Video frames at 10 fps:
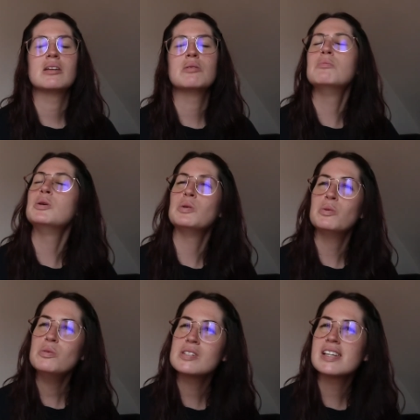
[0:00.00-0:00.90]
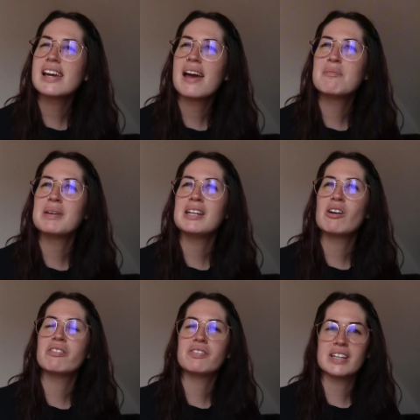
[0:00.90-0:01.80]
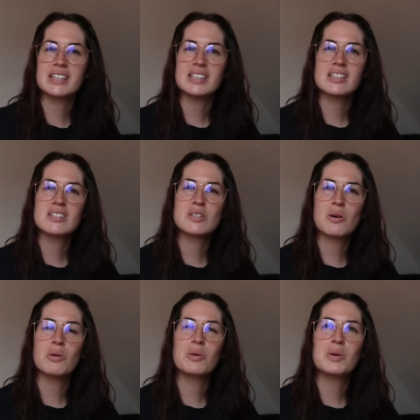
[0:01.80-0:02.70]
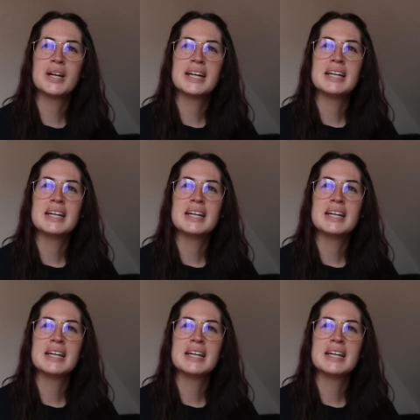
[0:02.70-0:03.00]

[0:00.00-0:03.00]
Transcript: mood and me not feeling so